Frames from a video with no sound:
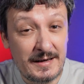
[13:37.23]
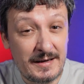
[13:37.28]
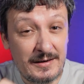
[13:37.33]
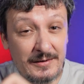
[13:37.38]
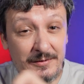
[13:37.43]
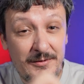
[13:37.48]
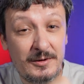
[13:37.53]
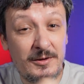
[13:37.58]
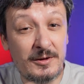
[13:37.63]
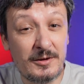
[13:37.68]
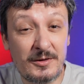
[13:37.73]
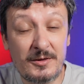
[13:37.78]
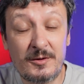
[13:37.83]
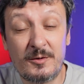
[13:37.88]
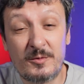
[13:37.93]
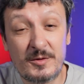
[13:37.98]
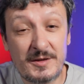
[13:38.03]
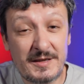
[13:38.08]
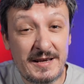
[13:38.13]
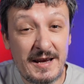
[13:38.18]
If you don't know
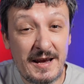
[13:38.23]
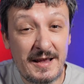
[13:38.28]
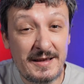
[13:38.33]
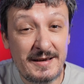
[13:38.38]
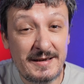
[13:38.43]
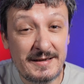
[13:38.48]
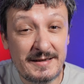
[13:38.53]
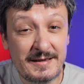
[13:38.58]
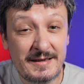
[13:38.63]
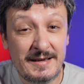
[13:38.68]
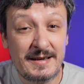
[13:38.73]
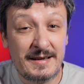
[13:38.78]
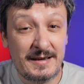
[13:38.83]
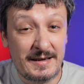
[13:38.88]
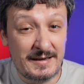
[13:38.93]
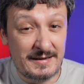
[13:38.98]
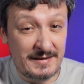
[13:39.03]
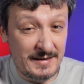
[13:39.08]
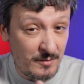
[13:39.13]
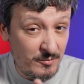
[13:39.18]
what scale is,
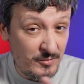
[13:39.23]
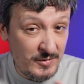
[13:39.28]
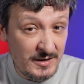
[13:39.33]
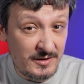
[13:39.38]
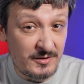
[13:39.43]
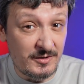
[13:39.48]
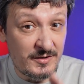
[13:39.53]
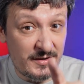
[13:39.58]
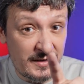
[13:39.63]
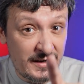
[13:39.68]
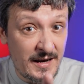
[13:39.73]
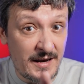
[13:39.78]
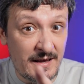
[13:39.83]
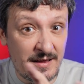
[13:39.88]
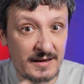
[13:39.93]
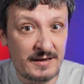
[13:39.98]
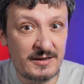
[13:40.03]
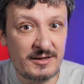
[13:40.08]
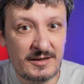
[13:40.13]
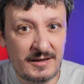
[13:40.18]
a sub-resource scale
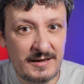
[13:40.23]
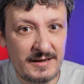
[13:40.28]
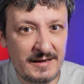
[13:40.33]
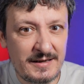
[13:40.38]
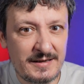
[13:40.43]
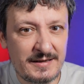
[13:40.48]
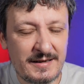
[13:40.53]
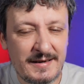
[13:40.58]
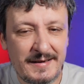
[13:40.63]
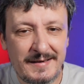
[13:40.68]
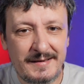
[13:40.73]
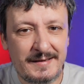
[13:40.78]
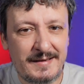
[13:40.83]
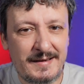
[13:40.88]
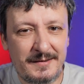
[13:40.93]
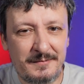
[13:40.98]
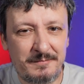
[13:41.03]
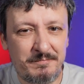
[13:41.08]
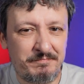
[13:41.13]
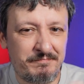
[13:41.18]
actually is,
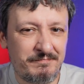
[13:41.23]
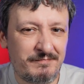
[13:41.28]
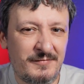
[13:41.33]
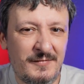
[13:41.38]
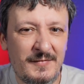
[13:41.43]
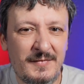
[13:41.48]
then